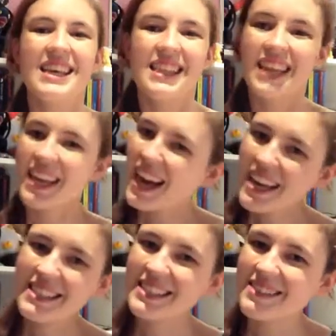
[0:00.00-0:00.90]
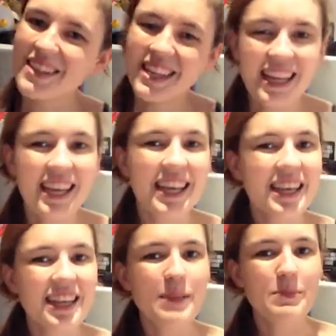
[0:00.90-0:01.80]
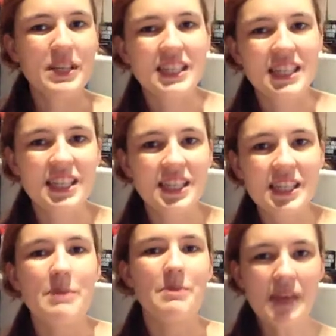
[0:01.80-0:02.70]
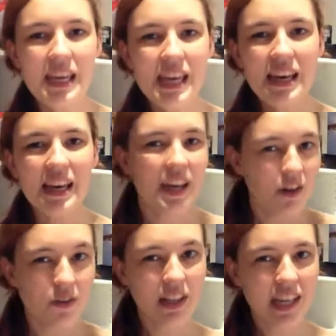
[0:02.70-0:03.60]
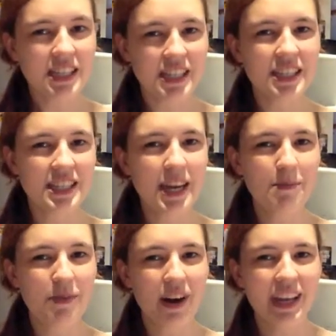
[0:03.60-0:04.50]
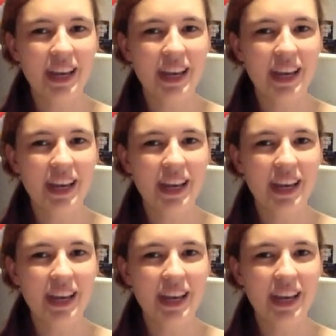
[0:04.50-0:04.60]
they aren't really in the position to be in a relationship right